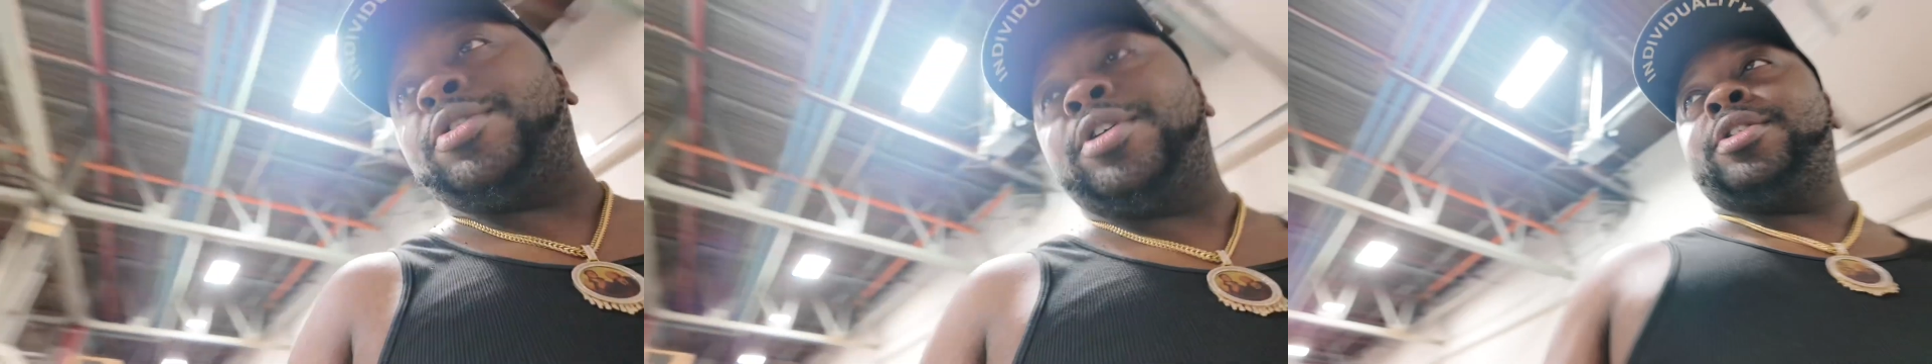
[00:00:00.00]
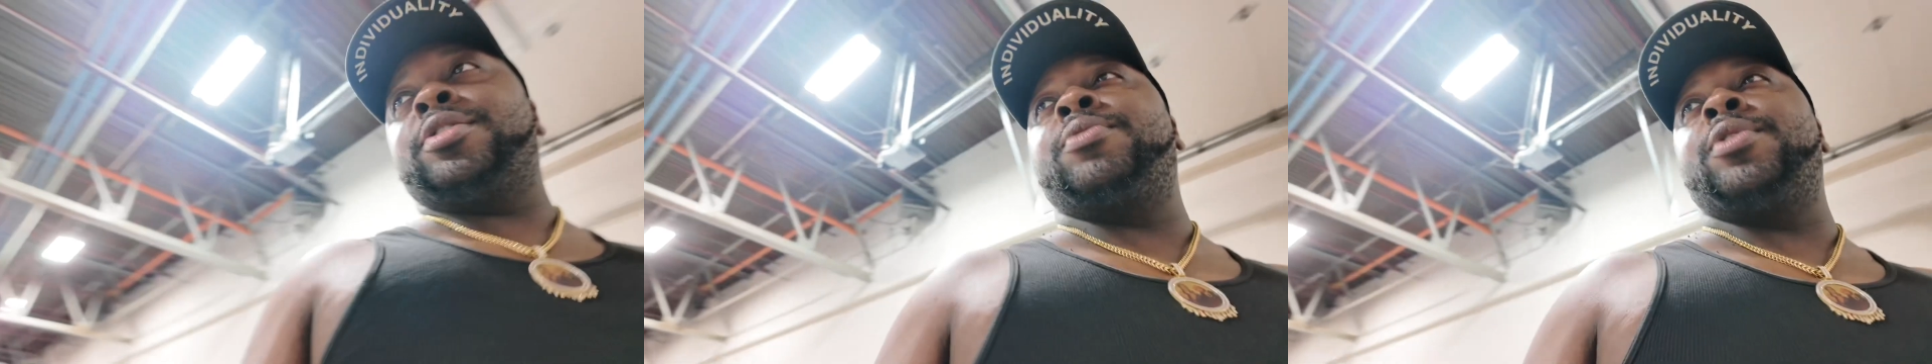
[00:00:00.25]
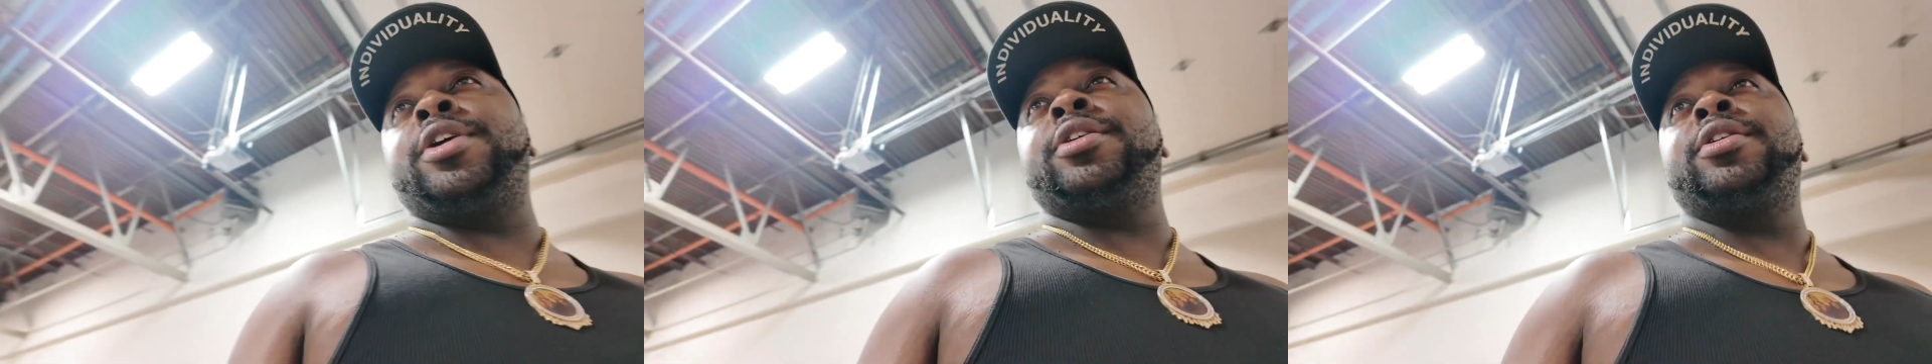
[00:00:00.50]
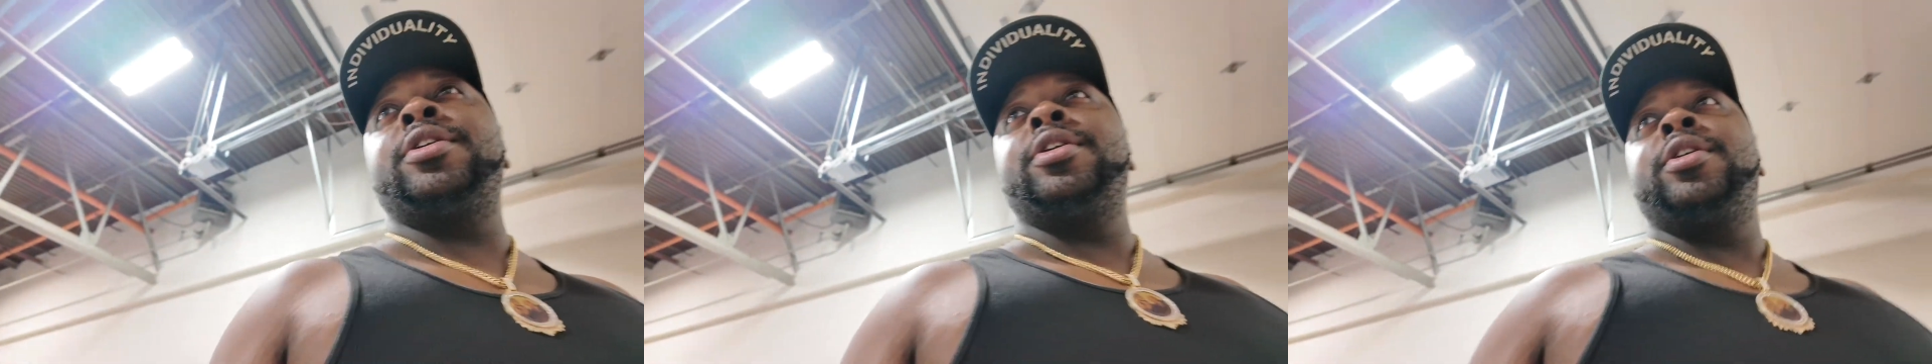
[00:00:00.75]
there anyway.
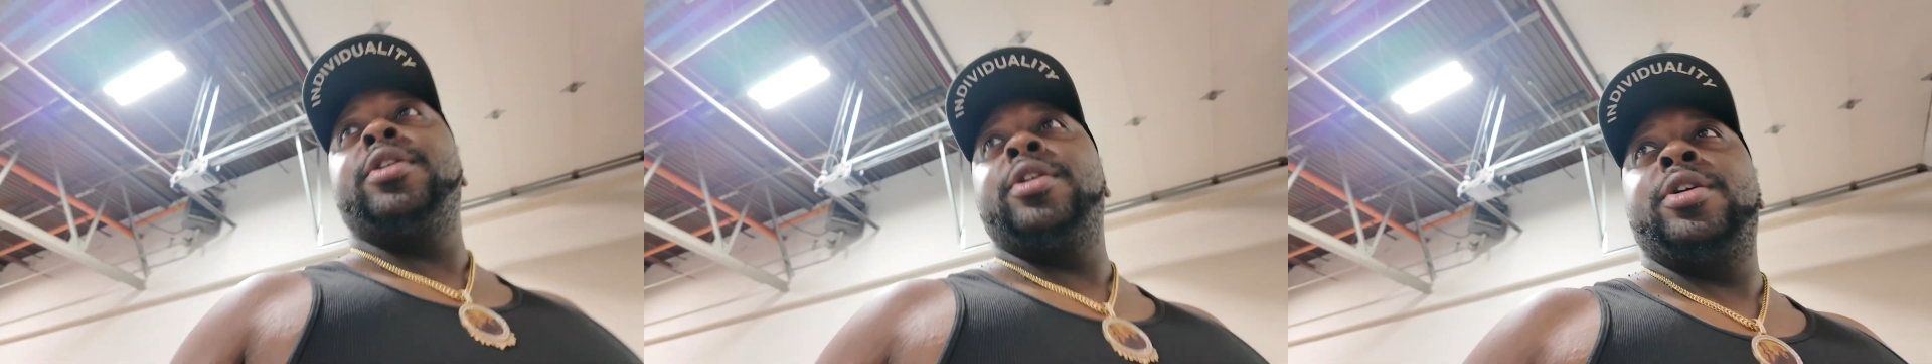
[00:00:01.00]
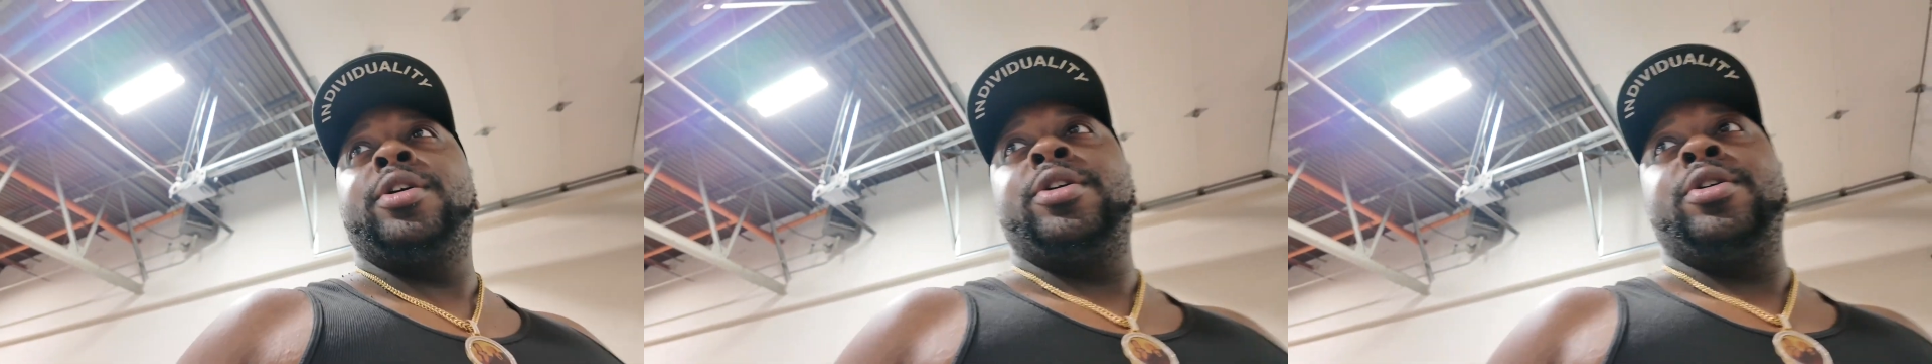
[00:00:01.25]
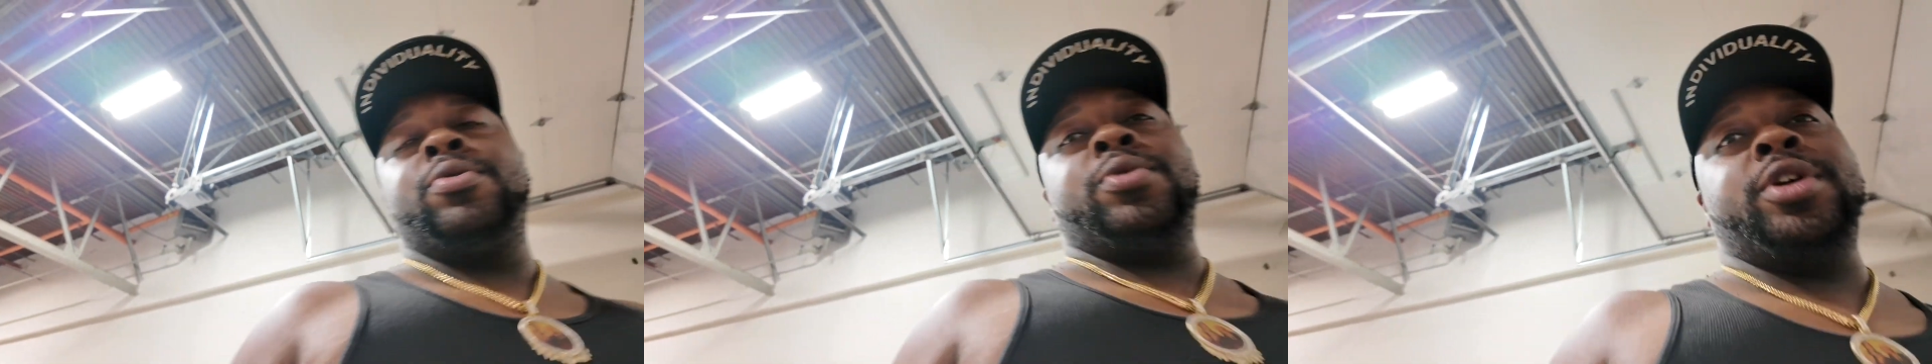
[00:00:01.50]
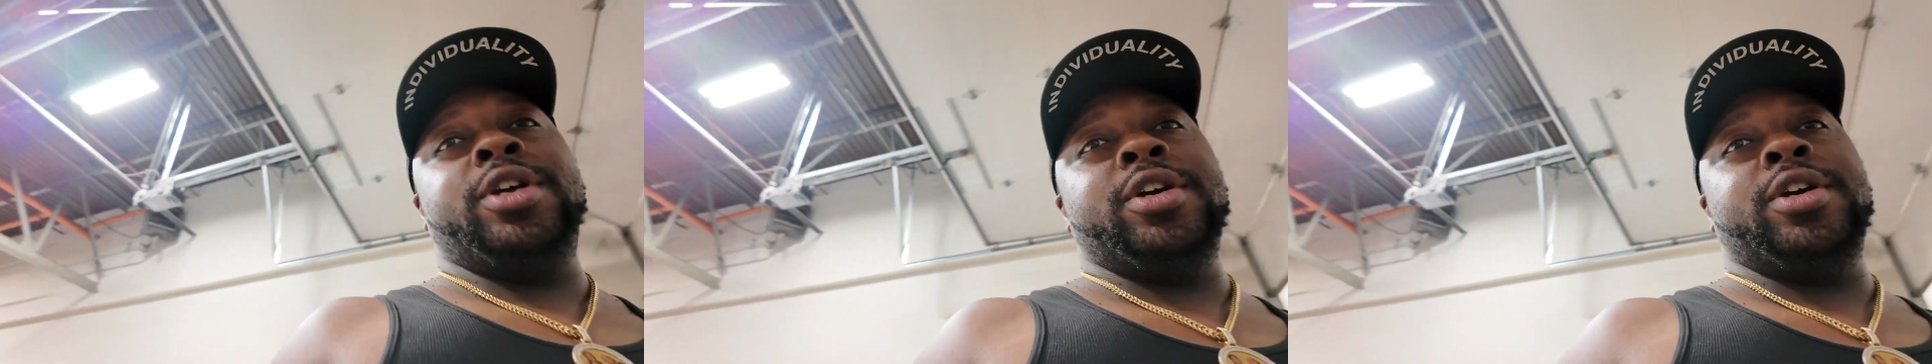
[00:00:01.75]
We,